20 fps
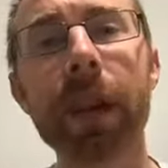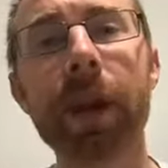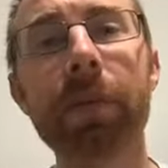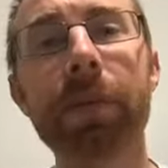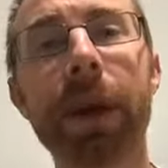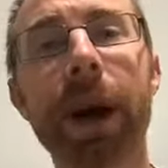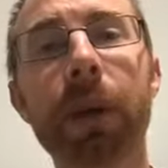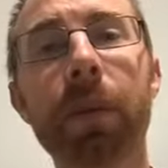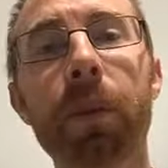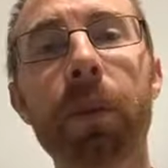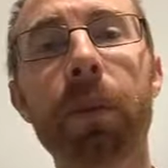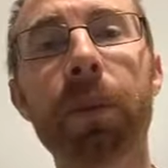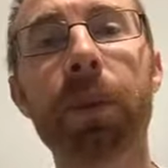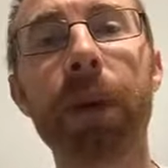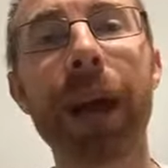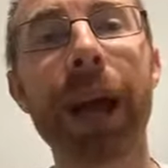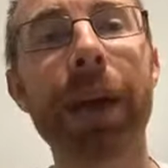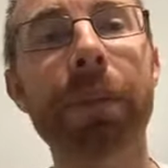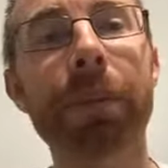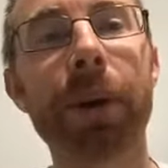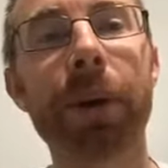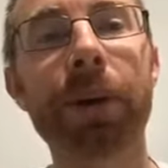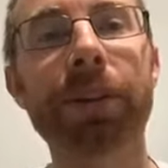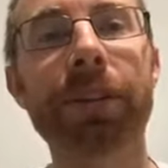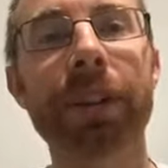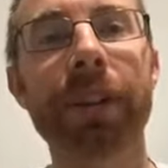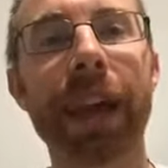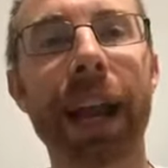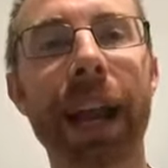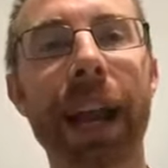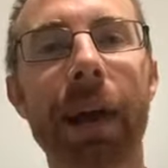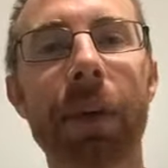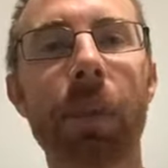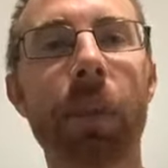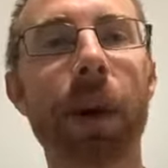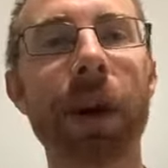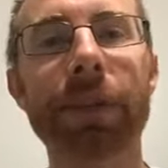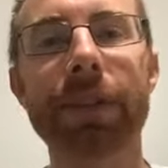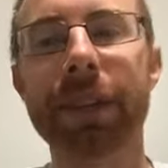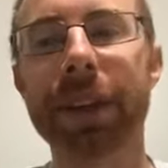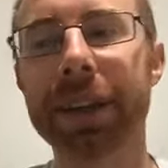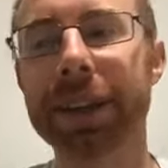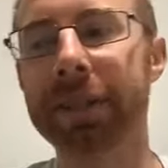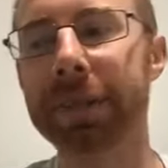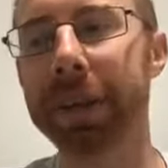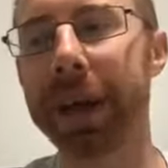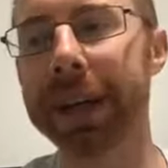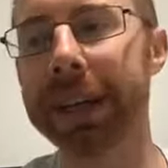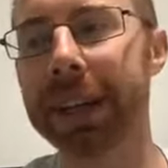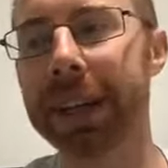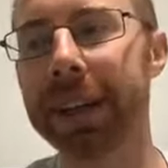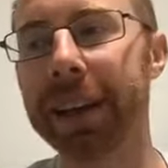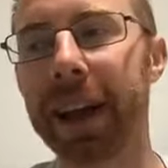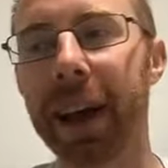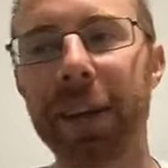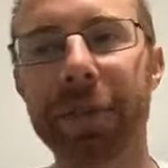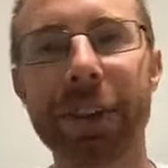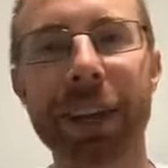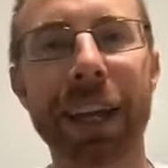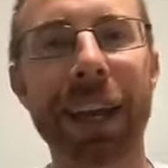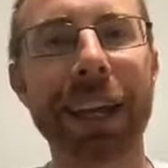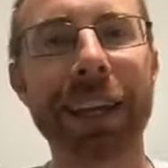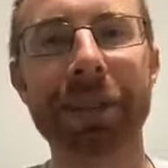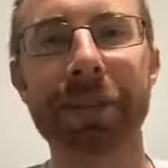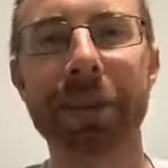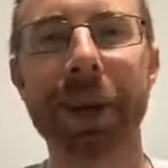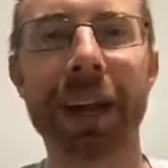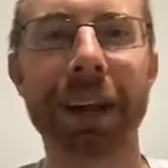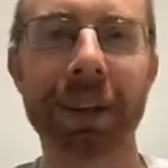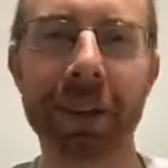But when I posted that, I wasn't expecting a lot of engagement. I